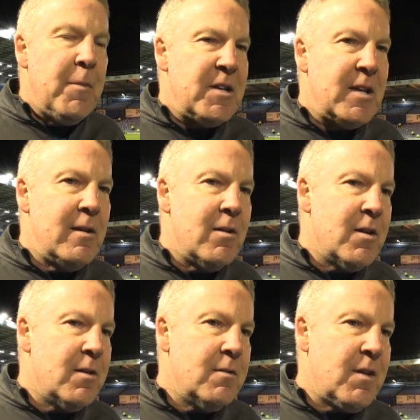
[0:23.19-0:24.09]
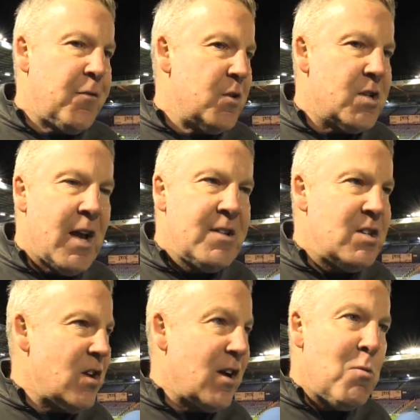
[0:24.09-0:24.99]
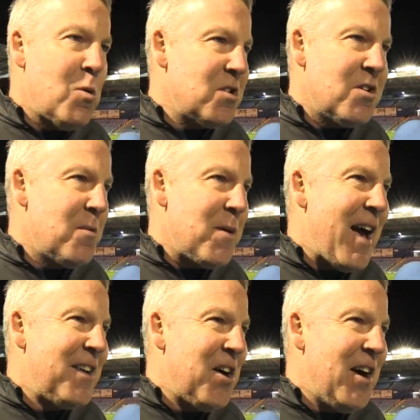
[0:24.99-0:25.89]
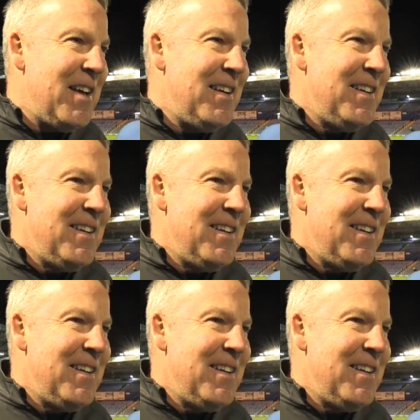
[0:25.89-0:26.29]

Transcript: It did look at different stages like it wasn't going to be our night.